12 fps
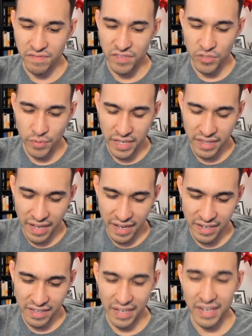of doing
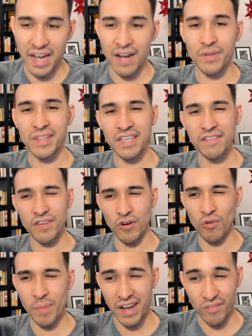that, I would leave
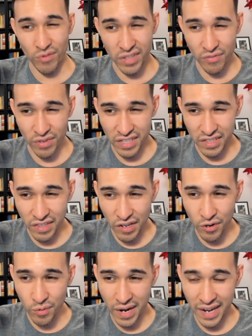Golbat really, really
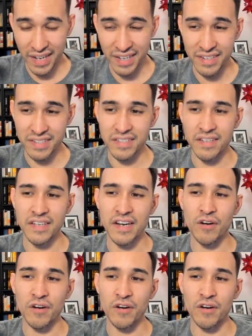low, and,